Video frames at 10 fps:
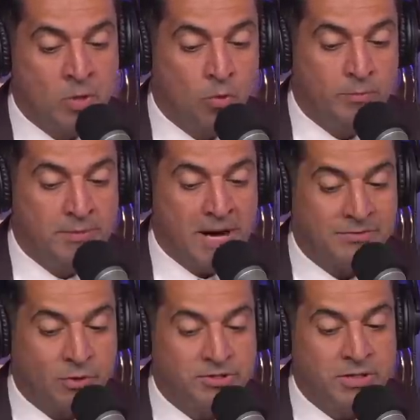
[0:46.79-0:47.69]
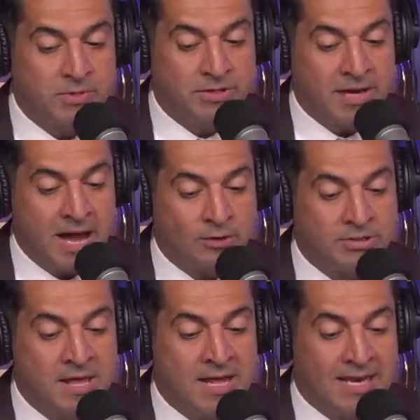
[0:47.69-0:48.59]
will be about $13 billion,
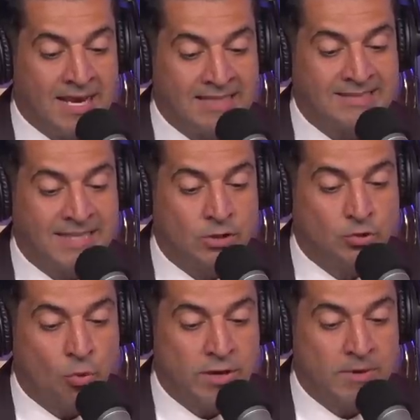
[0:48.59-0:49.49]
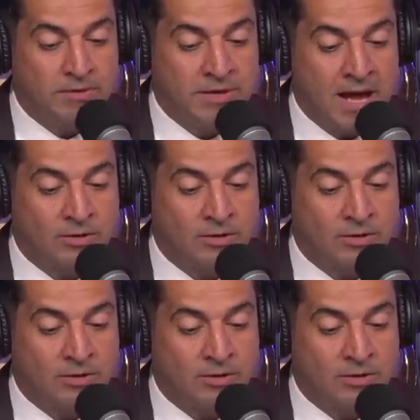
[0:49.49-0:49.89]
less than the $20 billion